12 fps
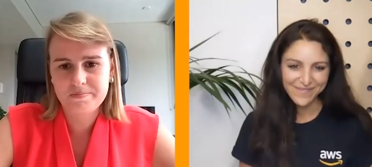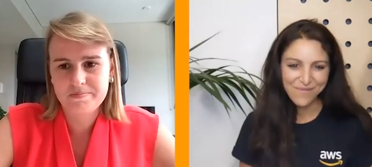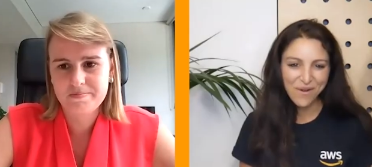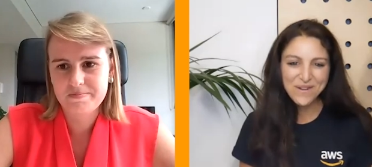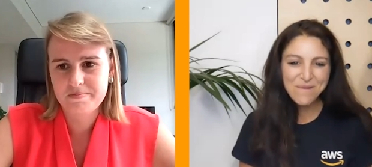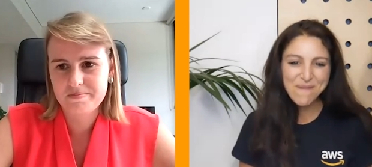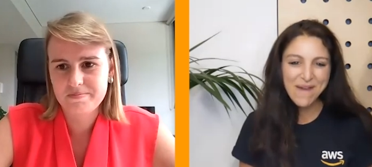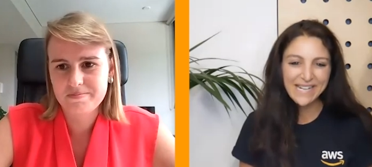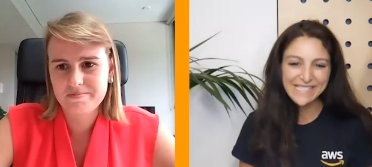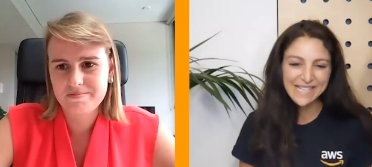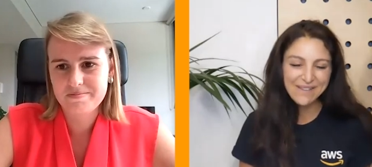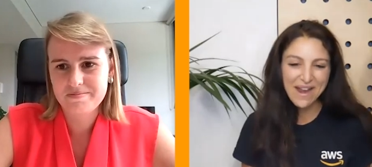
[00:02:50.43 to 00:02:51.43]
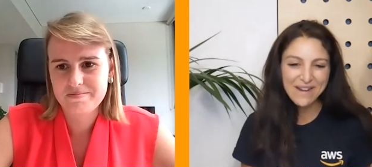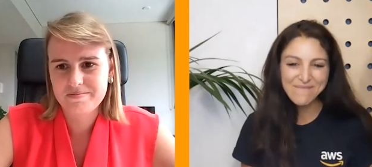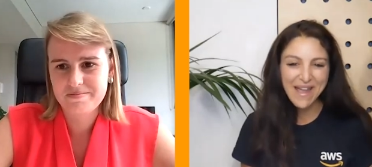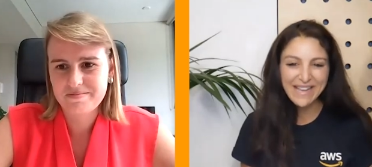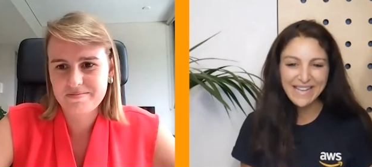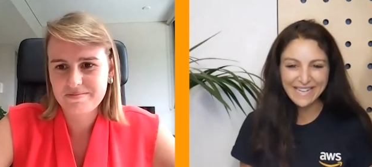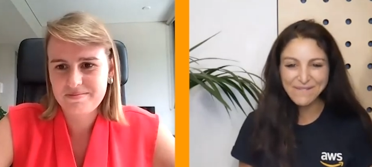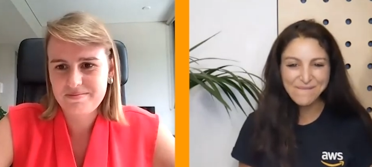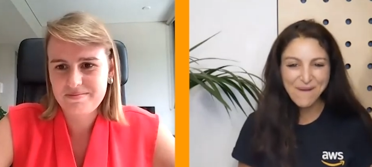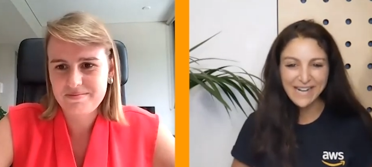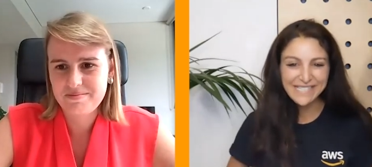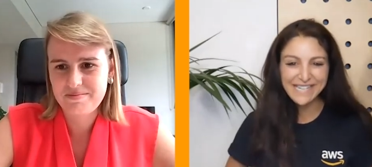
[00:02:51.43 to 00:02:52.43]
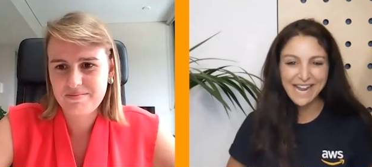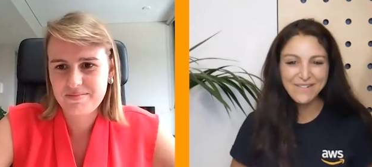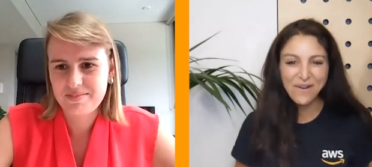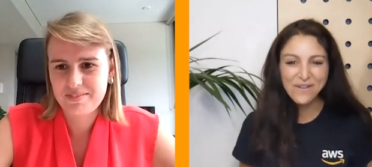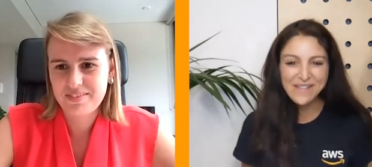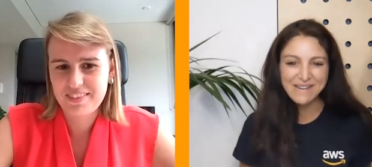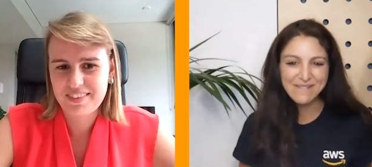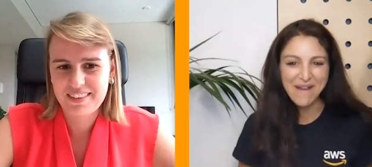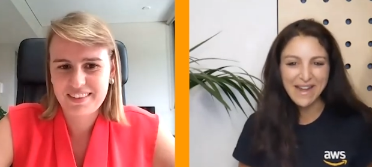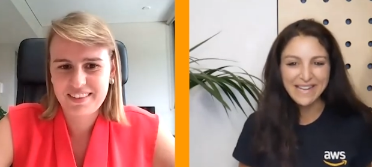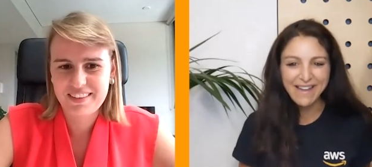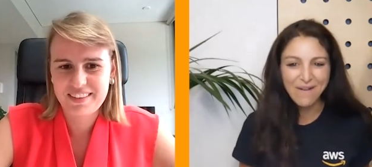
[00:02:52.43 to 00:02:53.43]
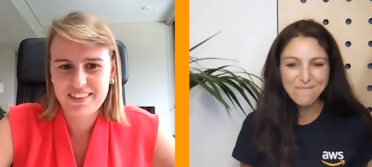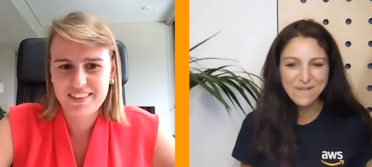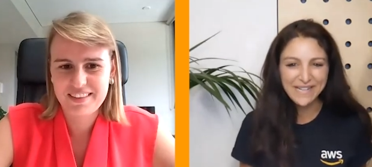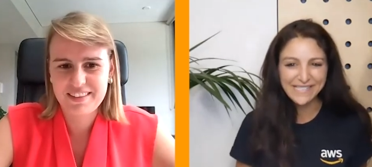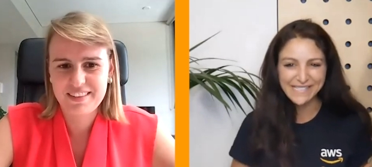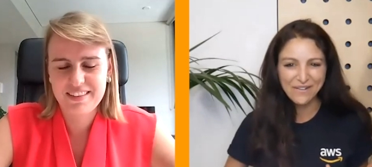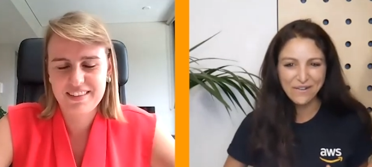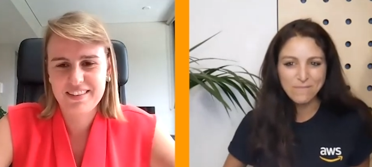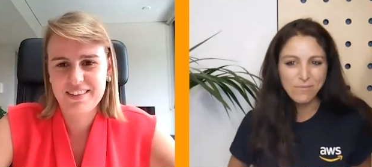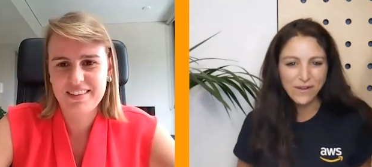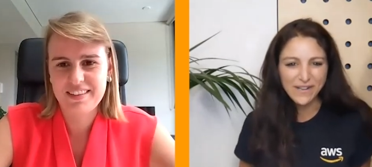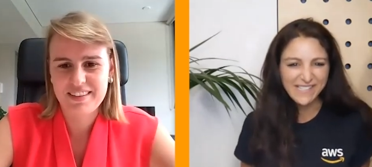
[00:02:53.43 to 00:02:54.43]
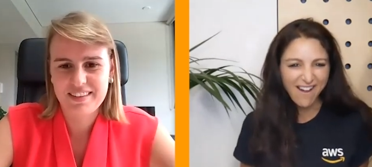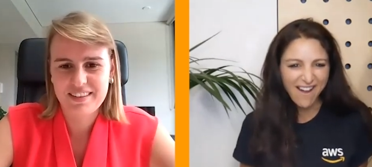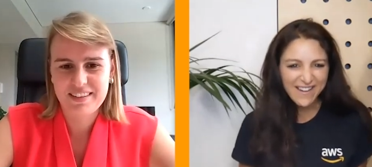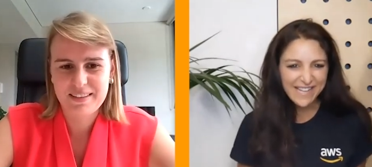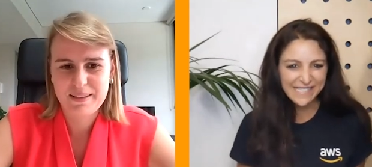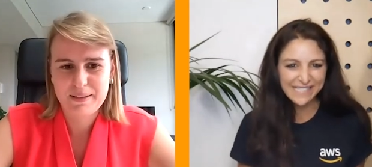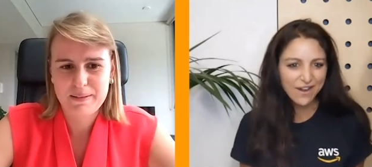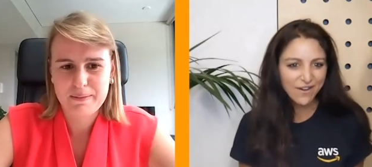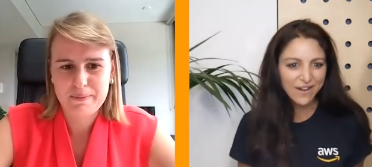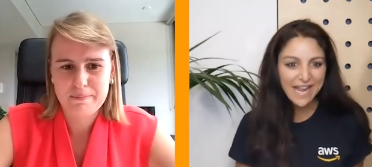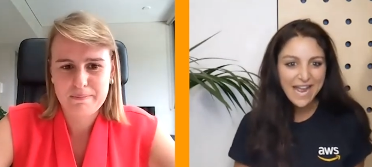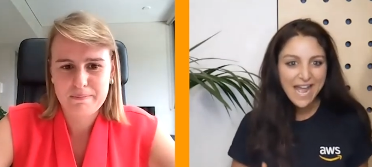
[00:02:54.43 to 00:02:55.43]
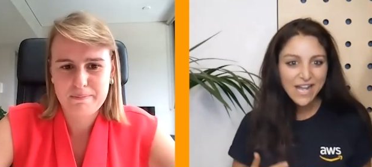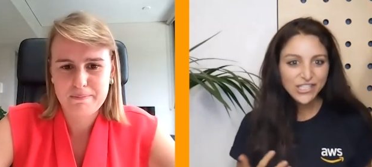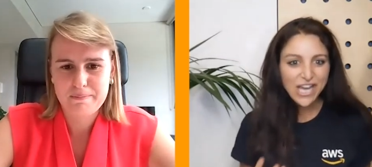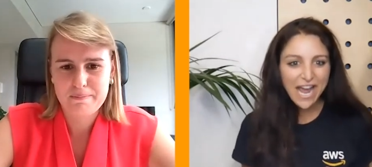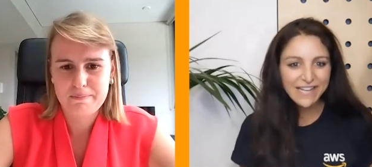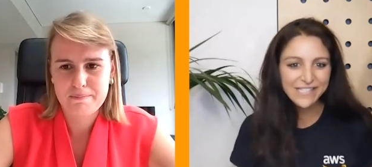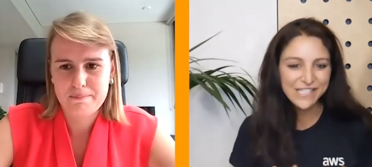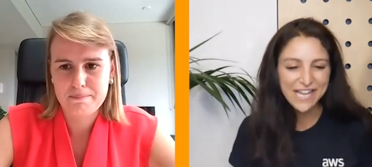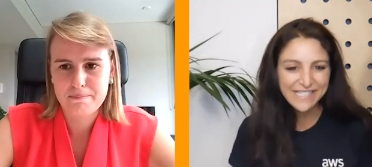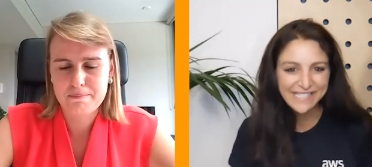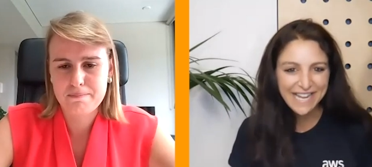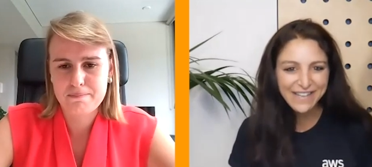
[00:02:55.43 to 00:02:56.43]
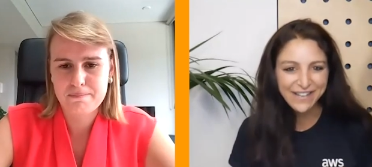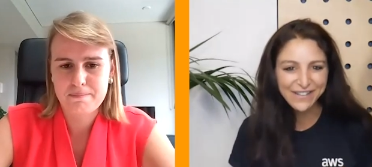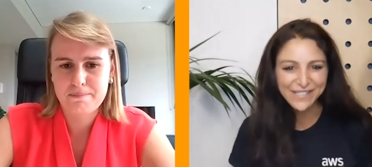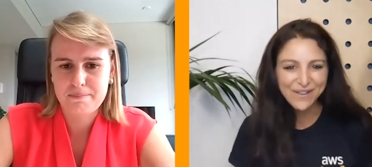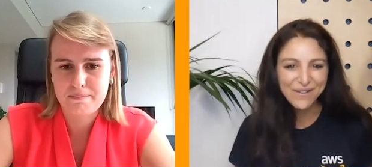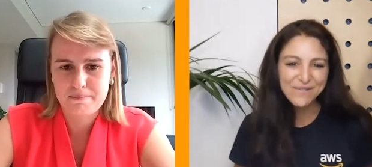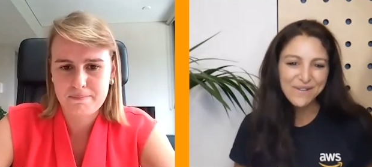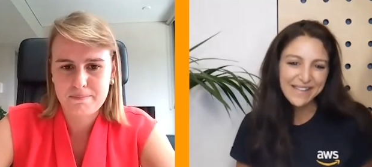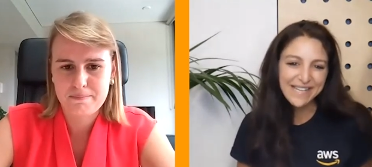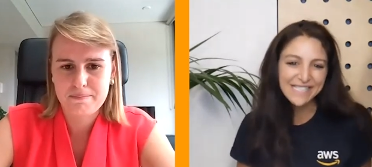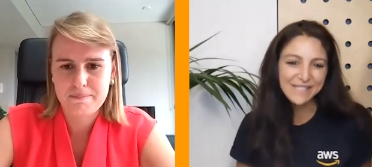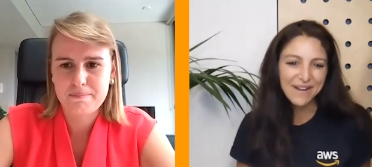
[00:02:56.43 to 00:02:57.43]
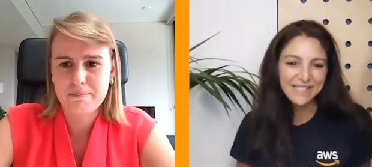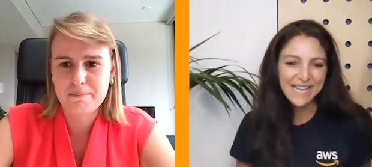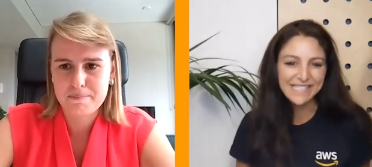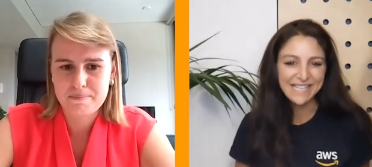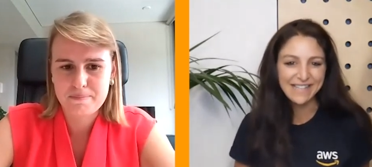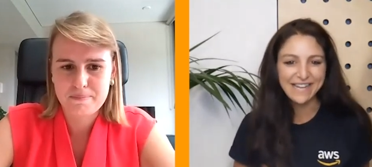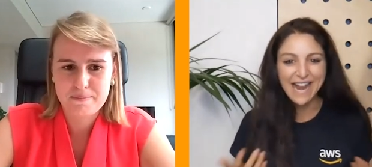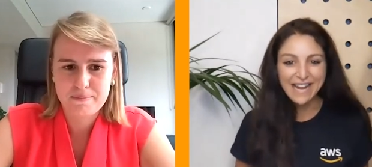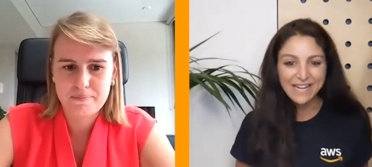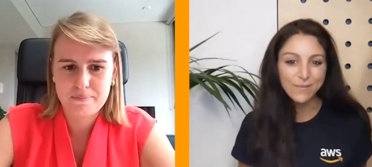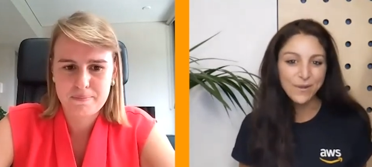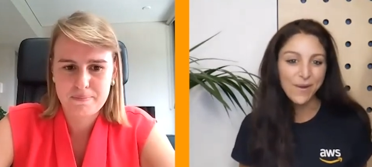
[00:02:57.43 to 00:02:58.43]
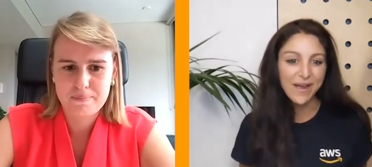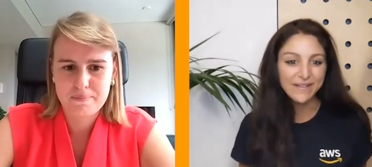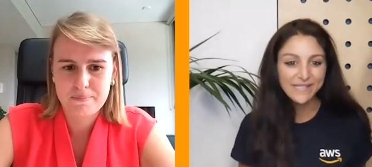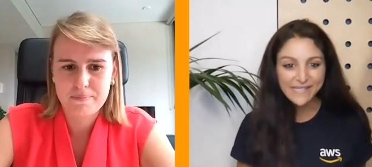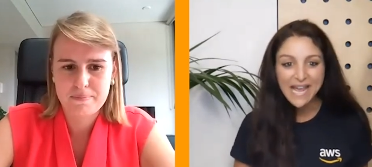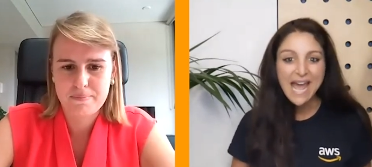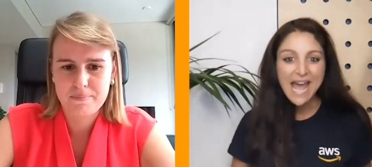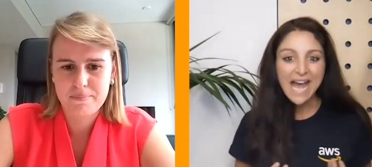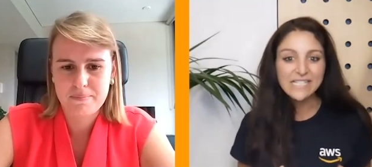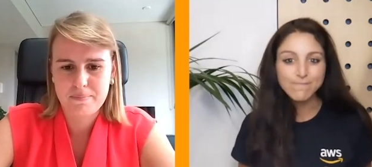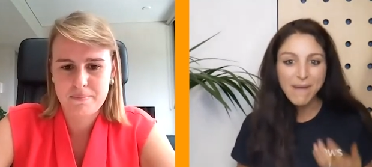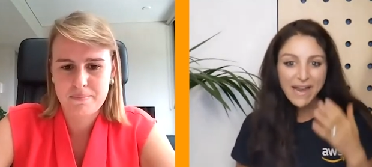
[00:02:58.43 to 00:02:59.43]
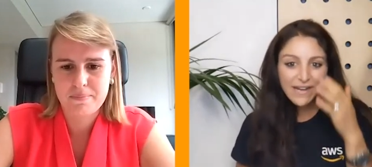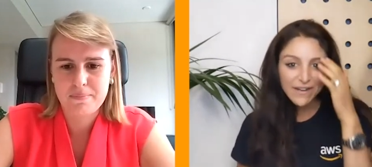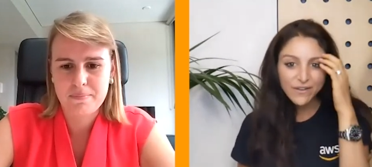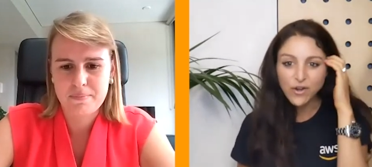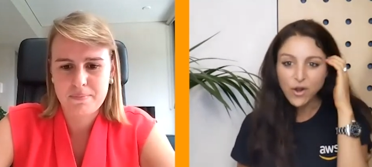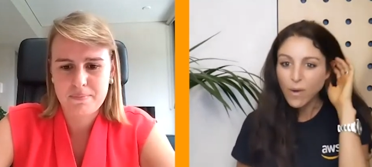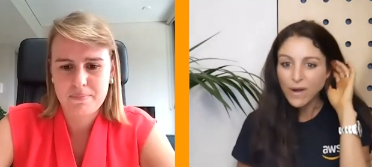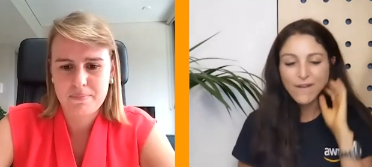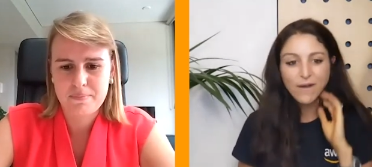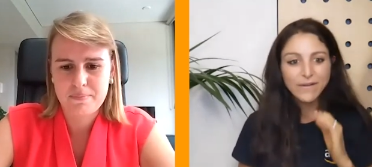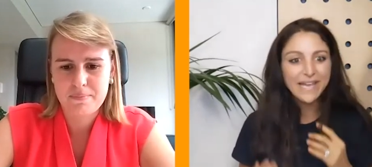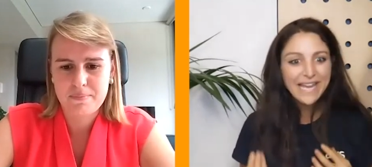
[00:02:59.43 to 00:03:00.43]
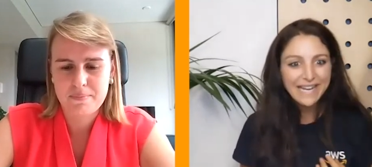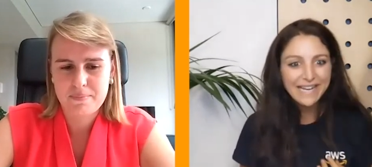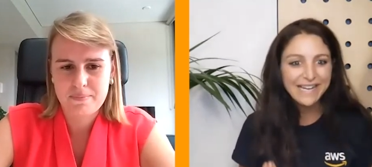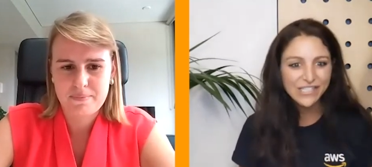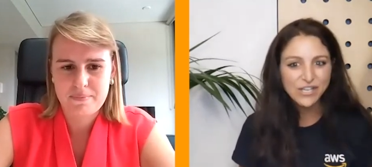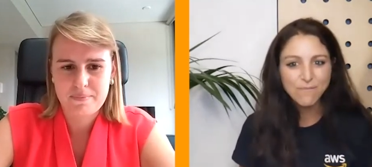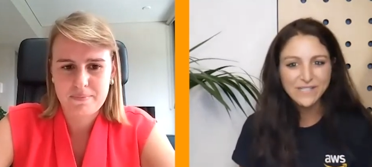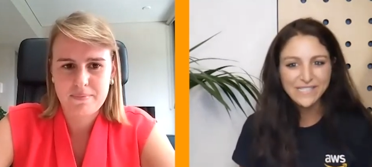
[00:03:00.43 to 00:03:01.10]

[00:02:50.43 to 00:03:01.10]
Speaker 1: what an amazing way to make an impact. And I know that in many companies, you know, employees can't necessarily challenge their seniors. So it really is fantastic that AWS has made it, you know, one of our key leadership